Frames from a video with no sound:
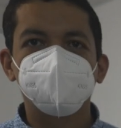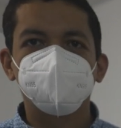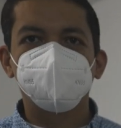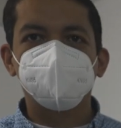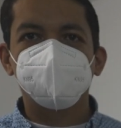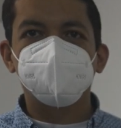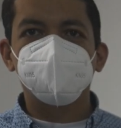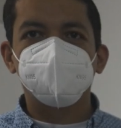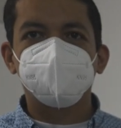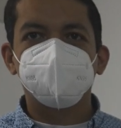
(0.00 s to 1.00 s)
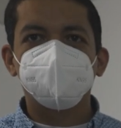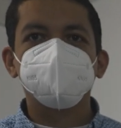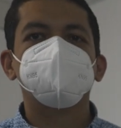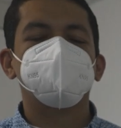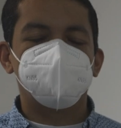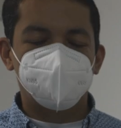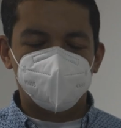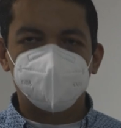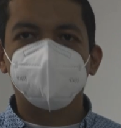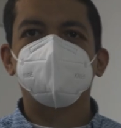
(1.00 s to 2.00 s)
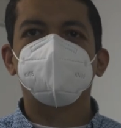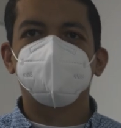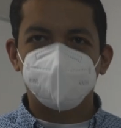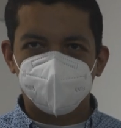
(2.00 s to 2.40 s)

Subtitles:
these kiosks from scratch.